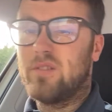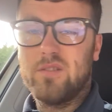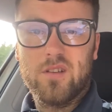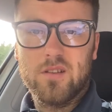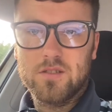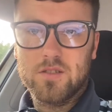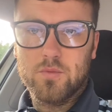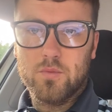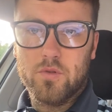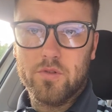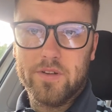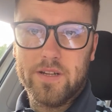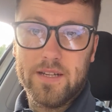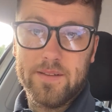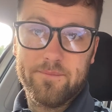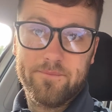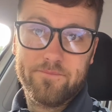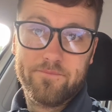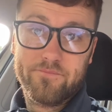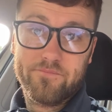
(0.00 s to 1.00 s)
not to worry.
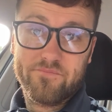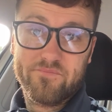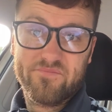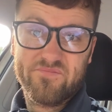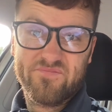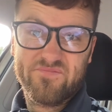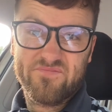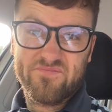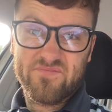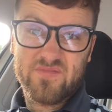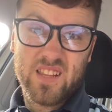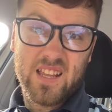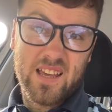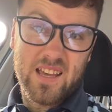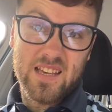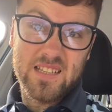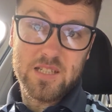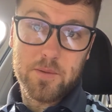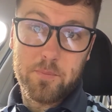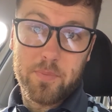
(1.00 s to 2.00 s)

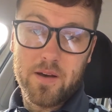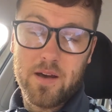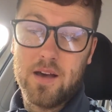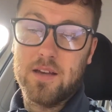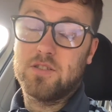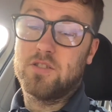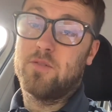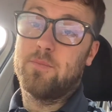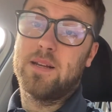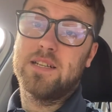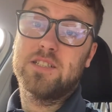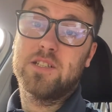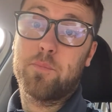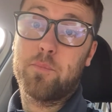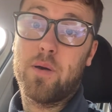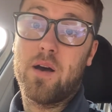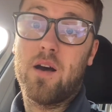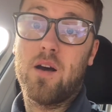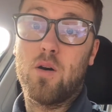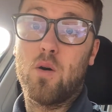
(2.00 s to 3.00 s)
It's a par, so I managed to
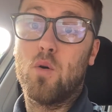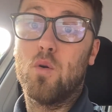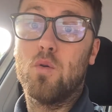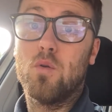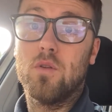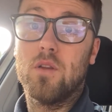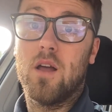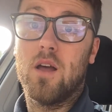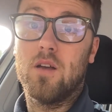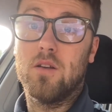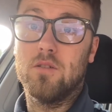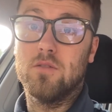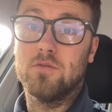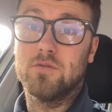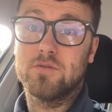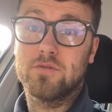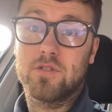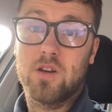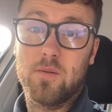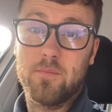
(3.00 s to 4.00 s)
par all the
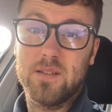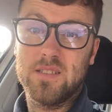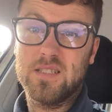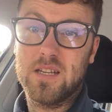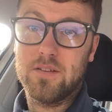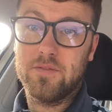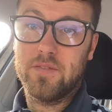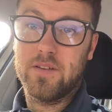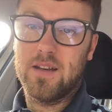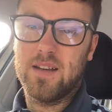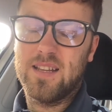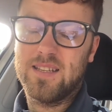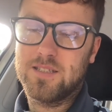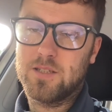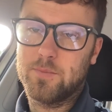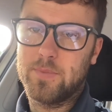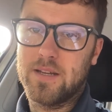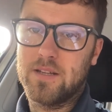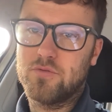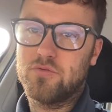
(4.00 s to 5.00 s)
holes. Got myself in a little
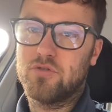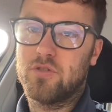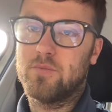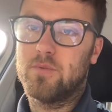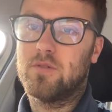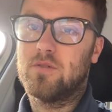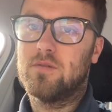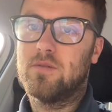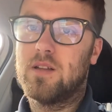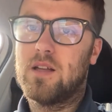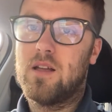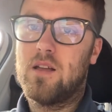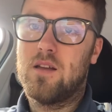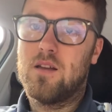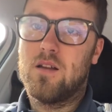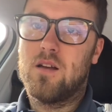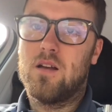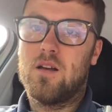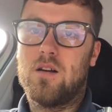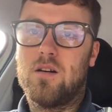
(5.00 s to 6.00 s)
bit of trouble
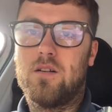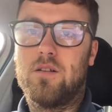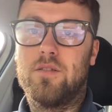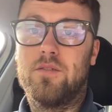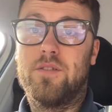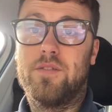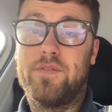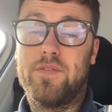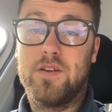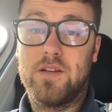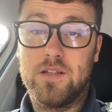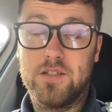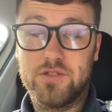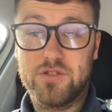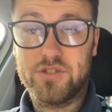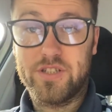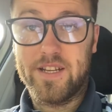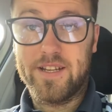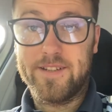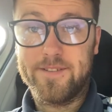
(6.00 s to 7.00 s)
on the first
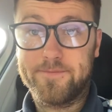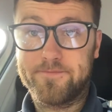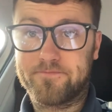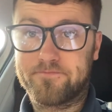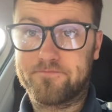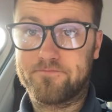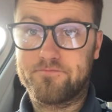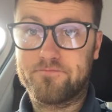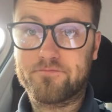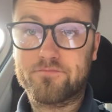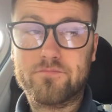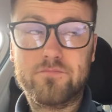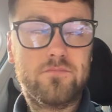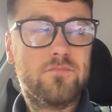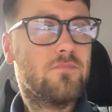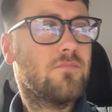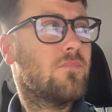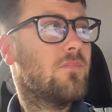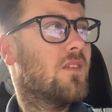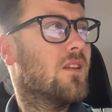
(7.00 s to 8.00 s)
2.
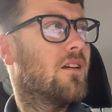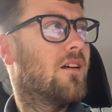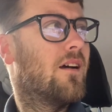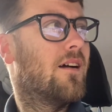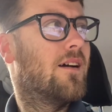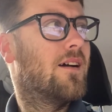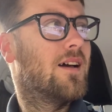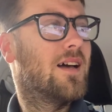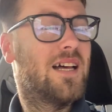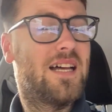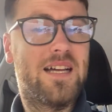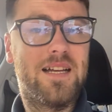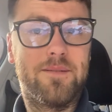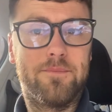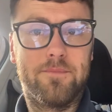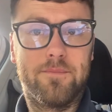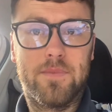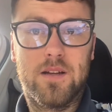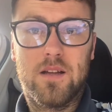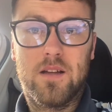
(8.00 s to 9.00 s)
So
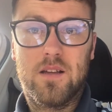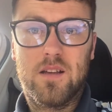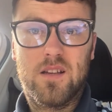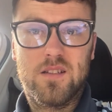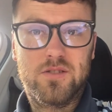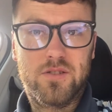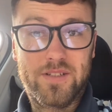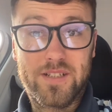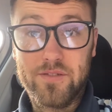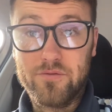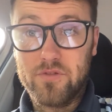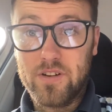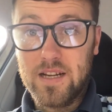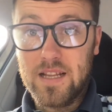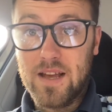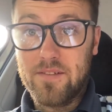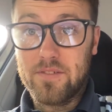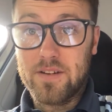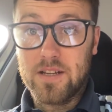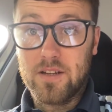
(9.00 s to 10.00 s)
I didn't really
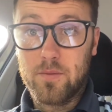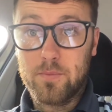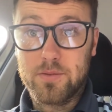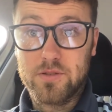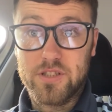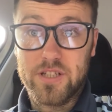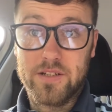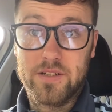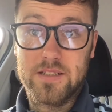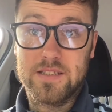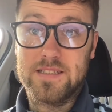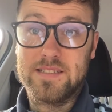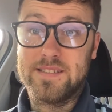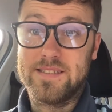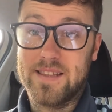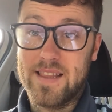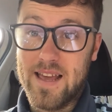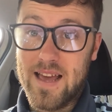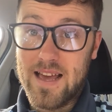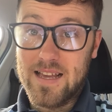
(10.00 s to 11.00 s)
have any opportunities
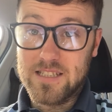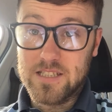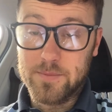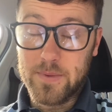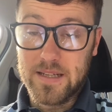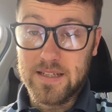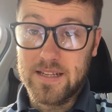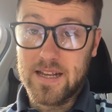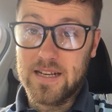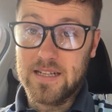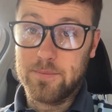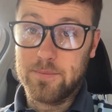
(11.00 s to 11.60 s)
there to make any